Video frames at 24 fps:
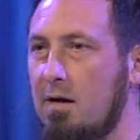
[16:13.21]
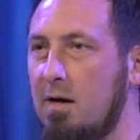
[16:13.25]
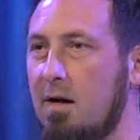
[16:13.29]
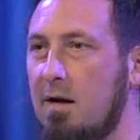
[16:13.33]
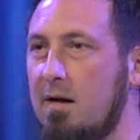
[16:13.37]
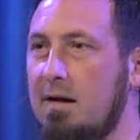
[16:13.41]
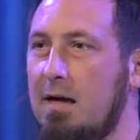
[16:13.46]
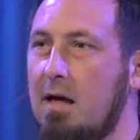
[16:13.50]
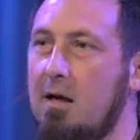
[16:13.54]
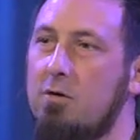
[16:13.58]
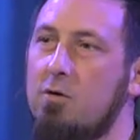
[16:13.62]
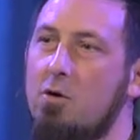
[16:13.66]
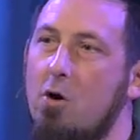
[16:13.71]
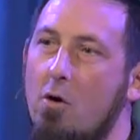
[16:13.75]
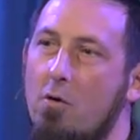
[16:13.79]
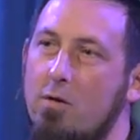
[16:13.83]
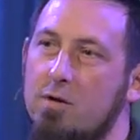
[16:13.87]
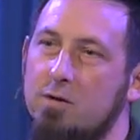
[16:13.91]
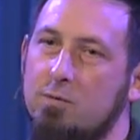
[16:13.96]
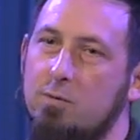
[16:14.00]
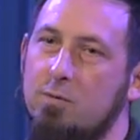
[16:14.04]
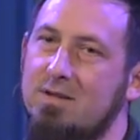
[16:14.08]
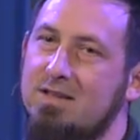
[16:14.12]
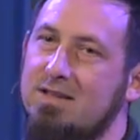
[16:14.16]
Now,
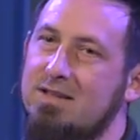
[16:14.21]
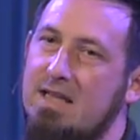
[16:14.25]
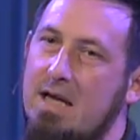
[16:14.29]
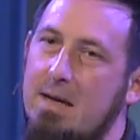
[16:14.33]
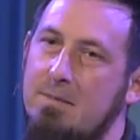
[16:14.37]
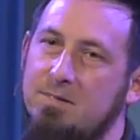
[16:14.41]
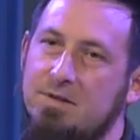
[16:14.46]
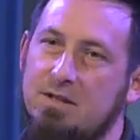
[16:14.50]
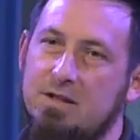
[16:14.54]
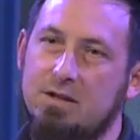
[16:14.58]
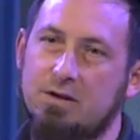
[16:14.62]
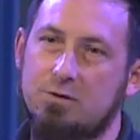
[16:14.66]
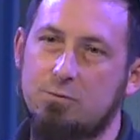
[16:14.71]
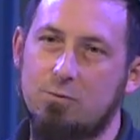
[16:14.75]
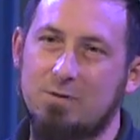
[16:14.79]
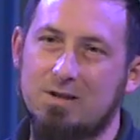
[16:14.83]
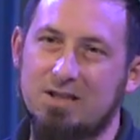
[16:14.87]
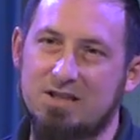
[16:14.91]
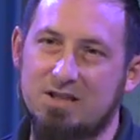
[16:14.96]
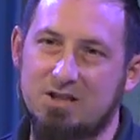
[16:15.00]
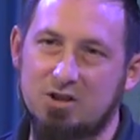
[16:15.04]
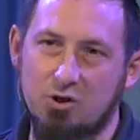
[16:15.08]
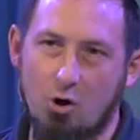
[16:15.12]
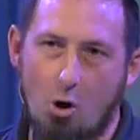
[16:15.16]
notice what Samson's
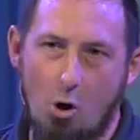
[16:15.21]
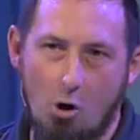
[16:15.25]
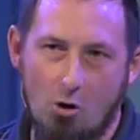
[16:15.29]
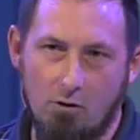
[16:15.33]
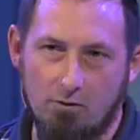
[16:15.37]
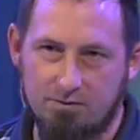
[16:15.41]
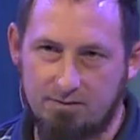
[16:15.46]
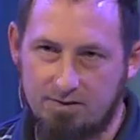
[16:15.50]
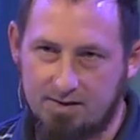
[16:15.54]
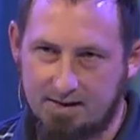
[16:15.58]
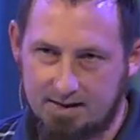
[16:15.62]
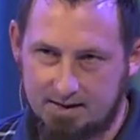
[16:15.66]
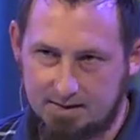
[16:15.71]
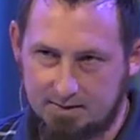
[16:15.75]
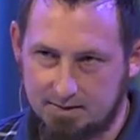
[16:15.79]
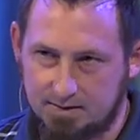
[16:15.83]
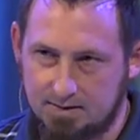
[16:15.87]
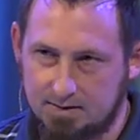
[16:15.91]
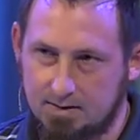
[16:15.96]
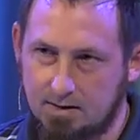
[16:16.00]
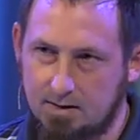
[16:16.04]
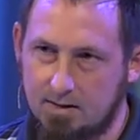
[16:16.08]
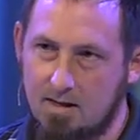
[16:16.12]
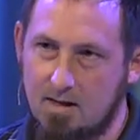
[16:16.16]
resolve
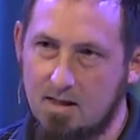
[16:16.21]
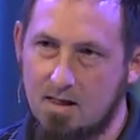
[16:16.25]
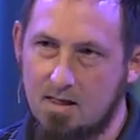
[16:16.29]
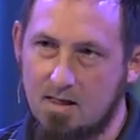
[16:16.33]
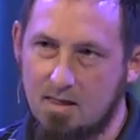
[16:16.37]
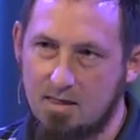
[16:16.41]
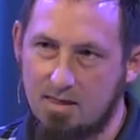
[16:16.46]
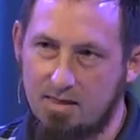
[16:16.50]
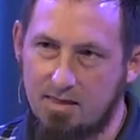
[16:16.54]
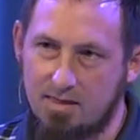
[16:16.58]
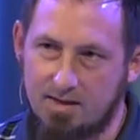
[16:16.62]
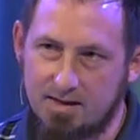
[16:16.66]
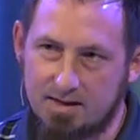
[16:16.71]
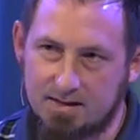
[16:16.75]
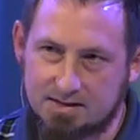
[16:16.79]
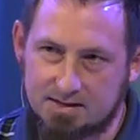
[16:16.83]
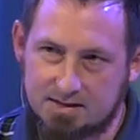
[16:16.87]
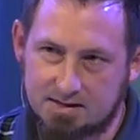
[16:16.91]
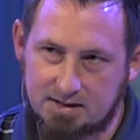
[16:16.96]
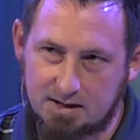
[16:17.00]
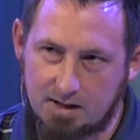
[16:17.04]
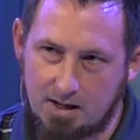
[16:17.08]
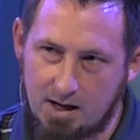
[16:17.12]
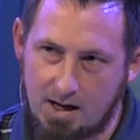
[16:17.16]
is
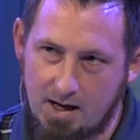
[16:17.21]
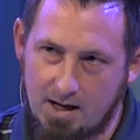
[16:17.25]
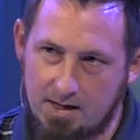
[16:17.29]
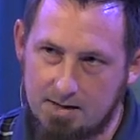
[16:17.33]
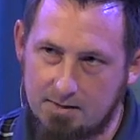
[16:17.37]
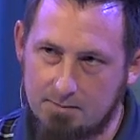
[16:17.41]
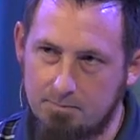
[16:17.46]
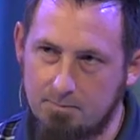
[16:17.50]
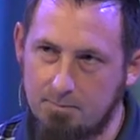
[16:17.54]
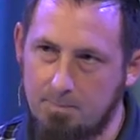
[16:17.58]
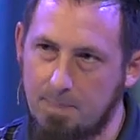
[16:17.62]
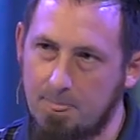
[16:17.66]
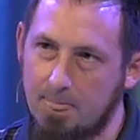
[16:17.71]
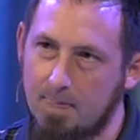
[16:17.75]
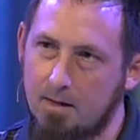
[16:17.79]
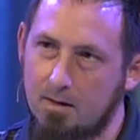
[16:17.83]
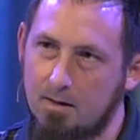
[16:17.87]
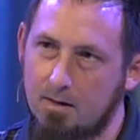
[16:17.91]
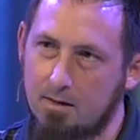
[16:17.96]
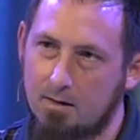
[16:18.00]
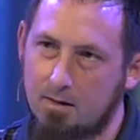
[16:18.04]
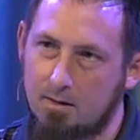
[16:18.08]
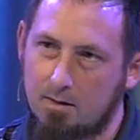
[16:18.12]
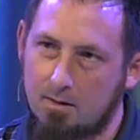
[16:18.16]
this time,
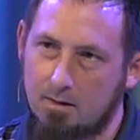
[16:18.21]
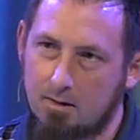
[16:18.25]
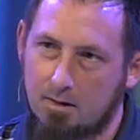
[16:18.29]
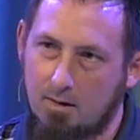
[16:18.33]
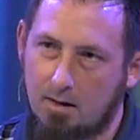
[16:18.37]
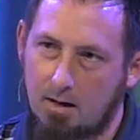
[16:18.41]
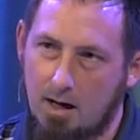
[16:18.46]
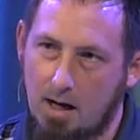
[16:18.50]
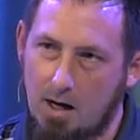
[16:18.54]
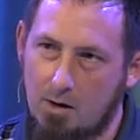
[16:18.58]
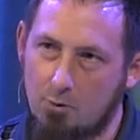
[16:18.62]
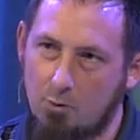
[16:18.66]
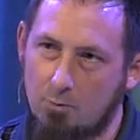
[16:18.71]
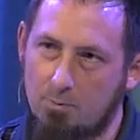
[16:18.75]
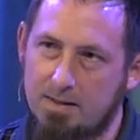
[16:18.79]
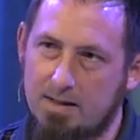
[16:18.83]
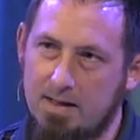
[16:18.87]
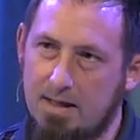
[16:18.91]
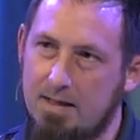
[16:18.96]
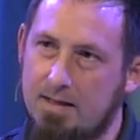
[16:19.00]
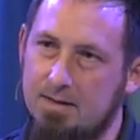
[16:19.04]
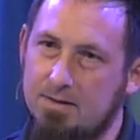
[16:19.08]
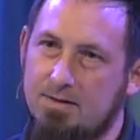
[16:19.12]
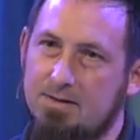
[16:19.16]
I will be
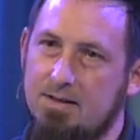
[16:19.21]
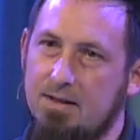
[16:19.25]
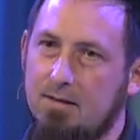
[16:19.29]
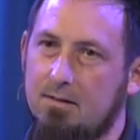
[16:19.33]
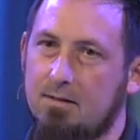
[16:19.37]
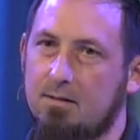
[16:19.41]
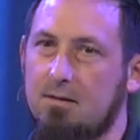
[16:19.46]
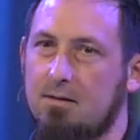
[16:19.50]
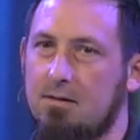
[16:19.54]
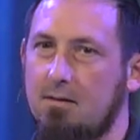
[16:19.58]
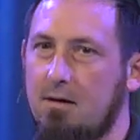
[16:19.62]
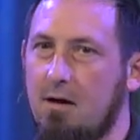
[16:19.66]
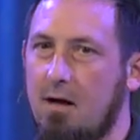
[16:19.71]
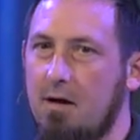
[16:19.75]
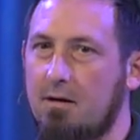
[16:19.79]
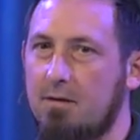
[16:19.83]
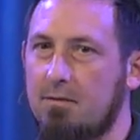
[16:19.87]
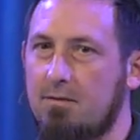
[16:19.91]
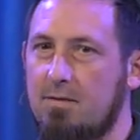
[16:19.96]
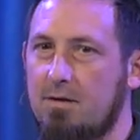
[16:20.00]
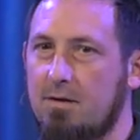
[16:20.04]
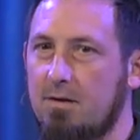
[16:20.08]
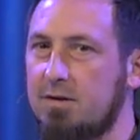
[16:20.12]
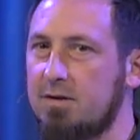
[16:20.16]
innocent of the
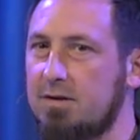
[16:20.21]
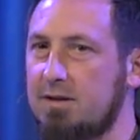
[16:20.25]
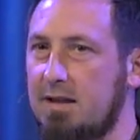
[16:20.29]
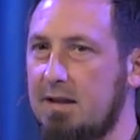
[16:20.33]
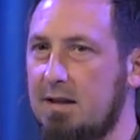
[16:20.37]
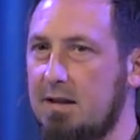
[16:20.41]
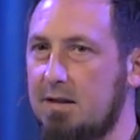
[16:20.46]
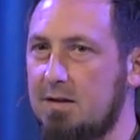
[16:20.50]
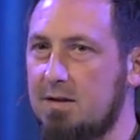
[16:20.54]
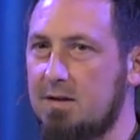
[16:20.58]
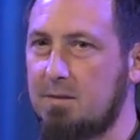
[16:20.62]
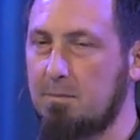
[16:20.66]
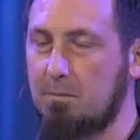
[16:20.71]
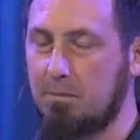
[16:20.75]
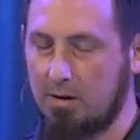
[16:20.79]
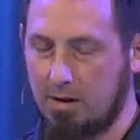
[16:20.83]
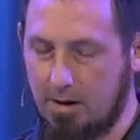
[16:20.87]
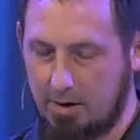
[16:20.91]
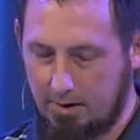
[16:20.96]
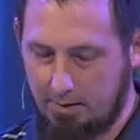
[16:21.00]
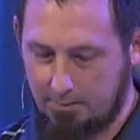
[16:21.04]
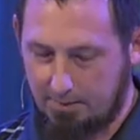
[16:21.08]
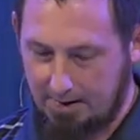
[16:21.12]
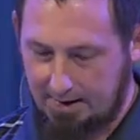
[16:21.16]
Philistines'
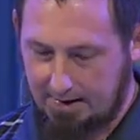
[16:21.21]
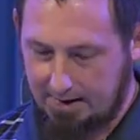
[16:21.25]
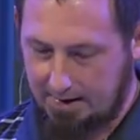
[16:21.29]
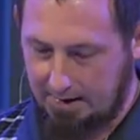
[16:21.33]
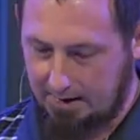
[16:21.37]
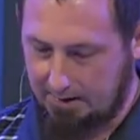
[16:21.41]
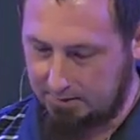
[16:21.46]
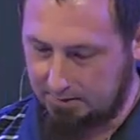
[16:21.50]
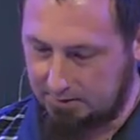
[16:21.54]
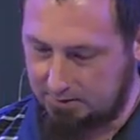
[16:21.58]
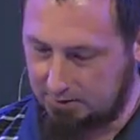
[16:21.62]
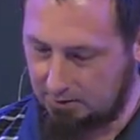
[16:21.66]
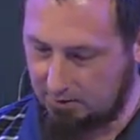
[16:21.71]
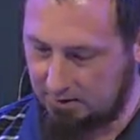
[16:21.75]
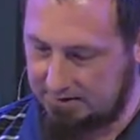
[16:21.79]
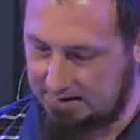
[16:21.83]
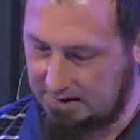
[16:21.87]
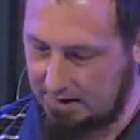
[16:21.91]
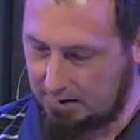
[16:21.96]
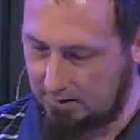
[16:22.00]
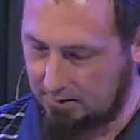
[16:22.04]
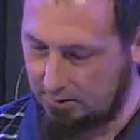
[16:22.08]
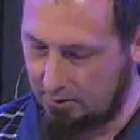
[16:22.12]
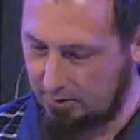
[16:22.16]
blood on my hands. So let's
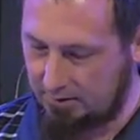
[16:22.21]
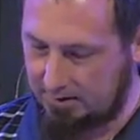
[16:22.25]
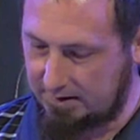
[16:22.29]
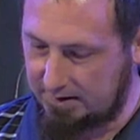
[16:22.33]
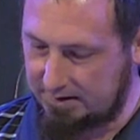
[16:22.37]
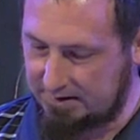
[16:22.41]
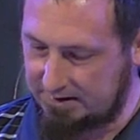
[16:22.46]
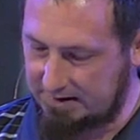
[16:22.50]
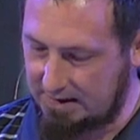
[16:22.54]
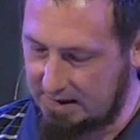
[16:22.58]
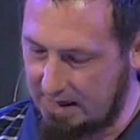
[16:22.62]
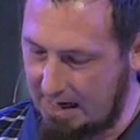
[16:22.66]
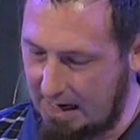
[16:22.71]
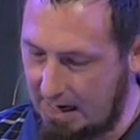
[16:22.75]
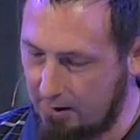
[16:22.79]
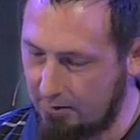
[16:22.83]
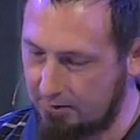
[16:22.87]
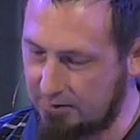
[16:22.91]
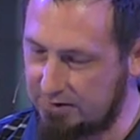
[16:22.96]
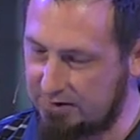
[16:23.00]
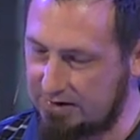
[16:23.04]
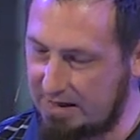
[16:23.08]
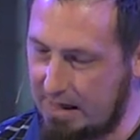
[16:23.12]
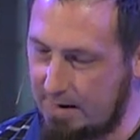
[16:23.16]
take a look to see how
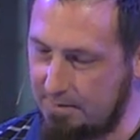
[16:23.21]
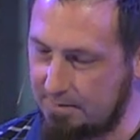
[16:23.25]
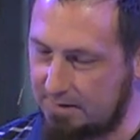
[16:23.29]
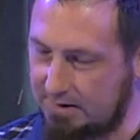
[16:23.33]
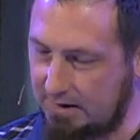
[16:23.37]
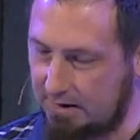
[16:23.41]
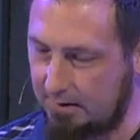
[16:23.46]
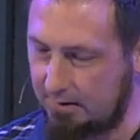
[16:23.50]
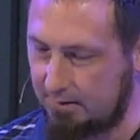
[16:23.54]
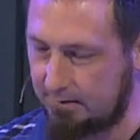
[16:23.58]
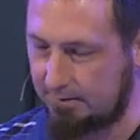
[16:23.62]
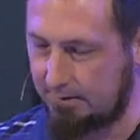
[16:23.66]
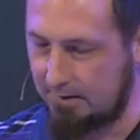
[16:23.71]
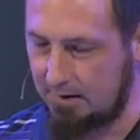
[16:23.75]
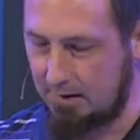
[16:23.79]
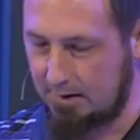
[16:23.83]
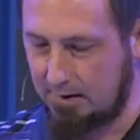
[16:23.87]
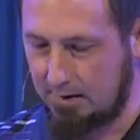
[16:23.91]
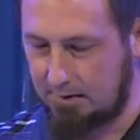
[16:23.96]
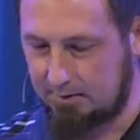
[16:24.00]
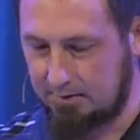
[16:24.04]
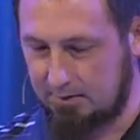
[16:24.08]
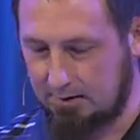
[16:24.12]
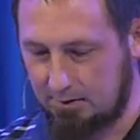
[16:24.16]
Samson
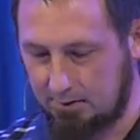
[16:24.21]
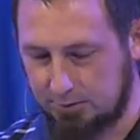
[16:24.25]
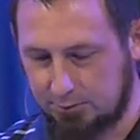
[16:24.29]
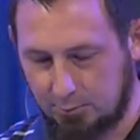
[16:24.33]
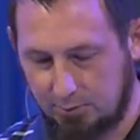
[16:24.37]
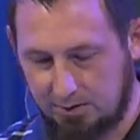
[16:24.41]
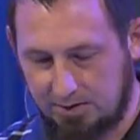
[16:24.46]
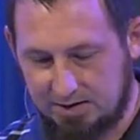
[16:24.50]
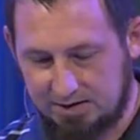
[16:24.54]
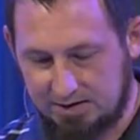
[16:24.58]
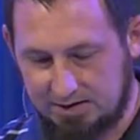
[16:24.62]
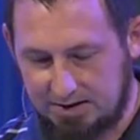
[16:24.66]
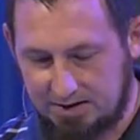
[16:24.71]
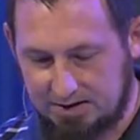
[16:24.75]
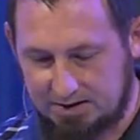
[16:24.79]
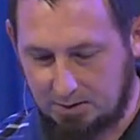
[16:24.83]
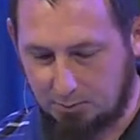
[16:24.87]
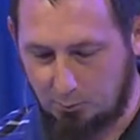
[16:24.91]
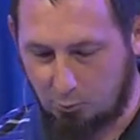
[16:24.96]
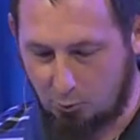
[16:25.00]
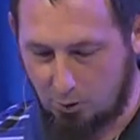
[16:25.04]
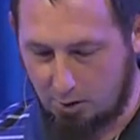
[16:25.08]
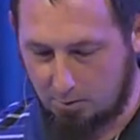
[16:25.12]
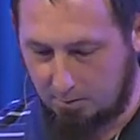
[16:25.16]
deals with his
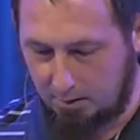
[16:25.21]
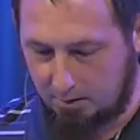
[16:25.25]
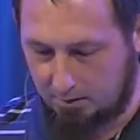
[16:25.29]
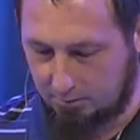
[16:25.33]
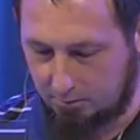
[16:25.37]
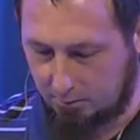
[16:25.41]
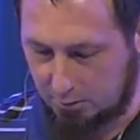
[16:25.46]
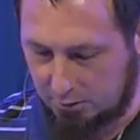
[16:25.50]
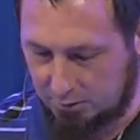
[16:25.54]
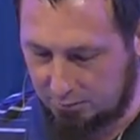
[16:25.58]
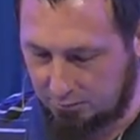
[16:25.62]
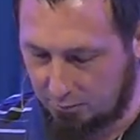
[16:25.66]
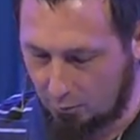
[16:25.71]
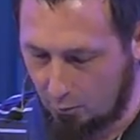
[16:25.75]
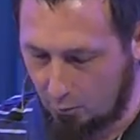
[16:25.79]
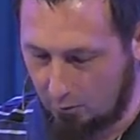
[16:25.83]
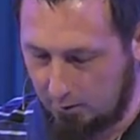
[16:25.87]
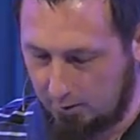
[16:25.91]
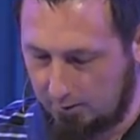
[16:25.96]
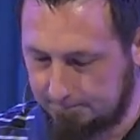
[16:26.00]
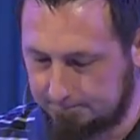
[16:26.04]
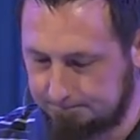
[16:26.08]
disappointment. Verse 4.